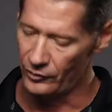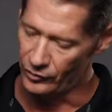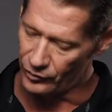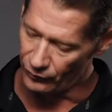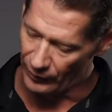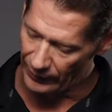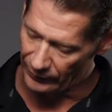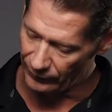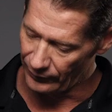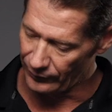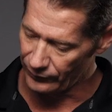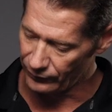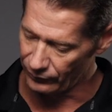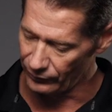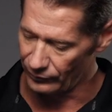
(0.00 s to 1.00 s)
directly
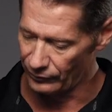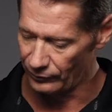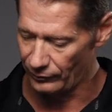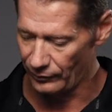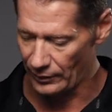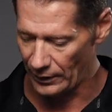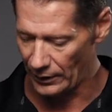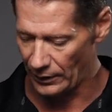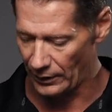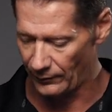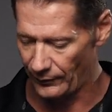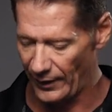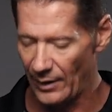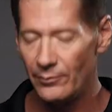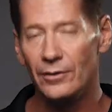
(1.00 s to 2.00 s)
through
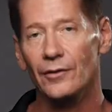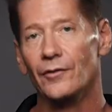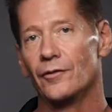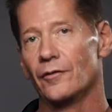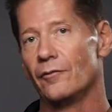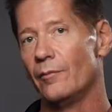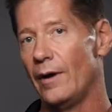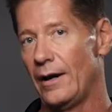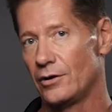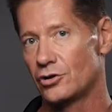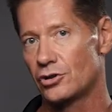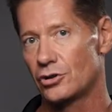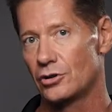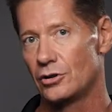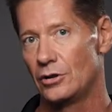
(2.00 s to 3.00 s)
that piece of
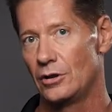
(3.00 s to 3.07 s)
mesh.